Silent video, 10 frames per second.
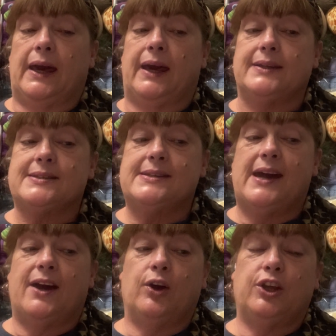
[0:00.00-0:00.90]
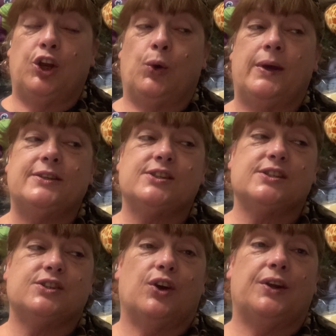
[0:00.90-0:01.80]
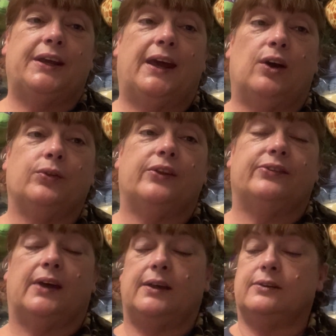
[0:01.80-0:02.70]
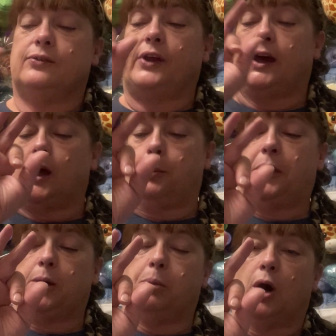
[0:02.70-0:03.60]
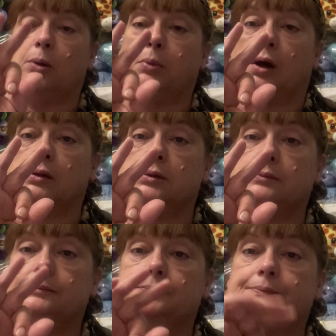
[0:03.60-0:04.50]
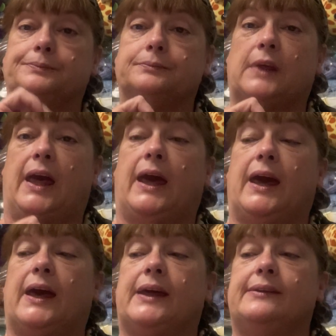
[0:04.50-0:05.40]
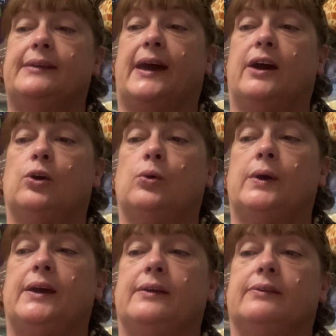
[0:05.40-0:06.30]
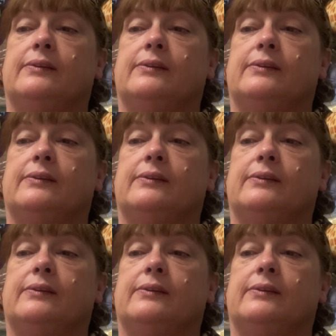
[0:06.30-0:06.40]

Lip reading: it's now, it started out the size of like a ping pong ball, and now it